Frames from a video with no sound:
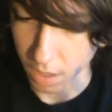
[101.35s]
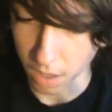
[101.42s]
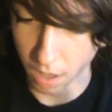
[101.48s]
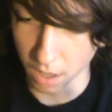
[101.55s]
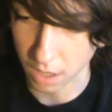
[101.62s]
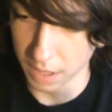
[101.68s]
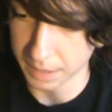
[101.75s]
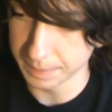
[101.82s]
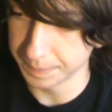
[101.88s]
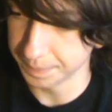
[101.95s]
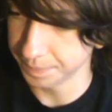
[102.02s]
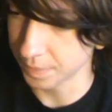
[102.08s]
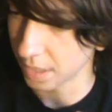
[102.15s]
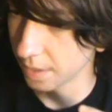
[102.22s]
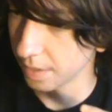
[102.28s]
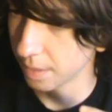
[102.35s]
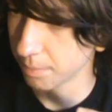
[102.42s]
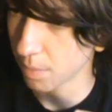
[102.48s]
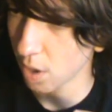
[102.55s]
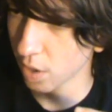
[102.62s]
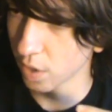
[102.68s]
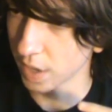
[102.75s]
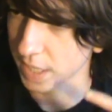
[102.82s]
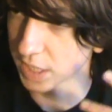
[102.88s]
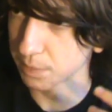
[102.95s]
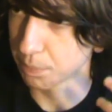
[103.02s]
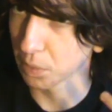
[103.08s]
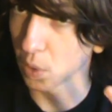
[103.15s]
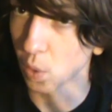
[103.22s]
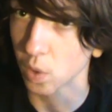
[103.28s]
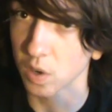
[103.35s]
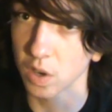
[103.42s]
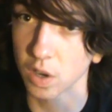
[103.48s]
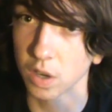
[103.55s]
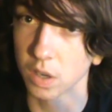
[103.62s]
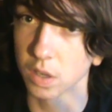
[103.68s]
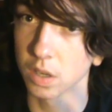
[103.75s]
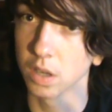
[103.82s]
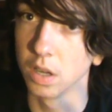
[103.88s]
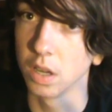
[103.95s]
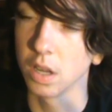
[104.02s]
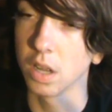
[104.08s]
modern explorer.